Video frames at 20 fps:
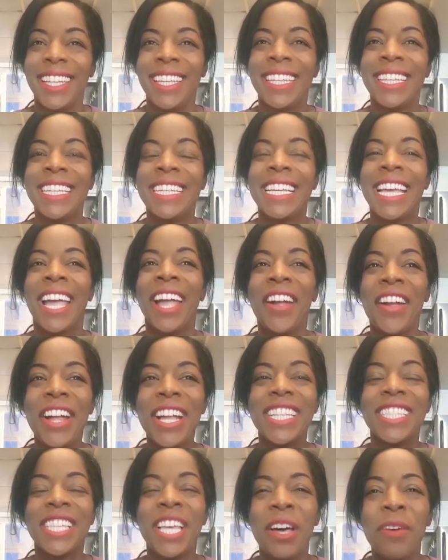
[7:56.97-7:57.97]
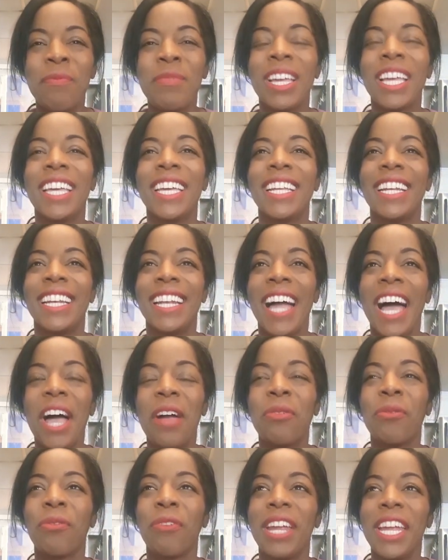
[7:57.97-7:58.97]
Harriet Tubman could not
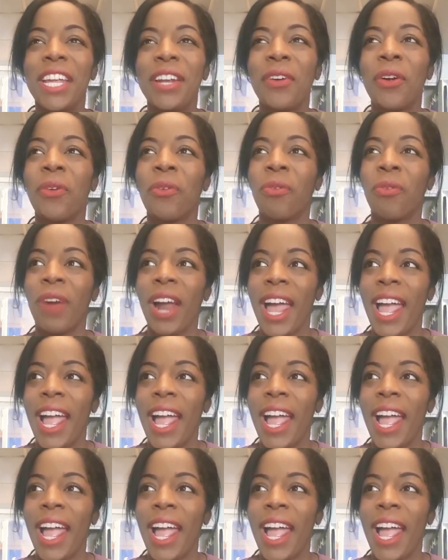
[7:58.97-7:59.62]
read or write,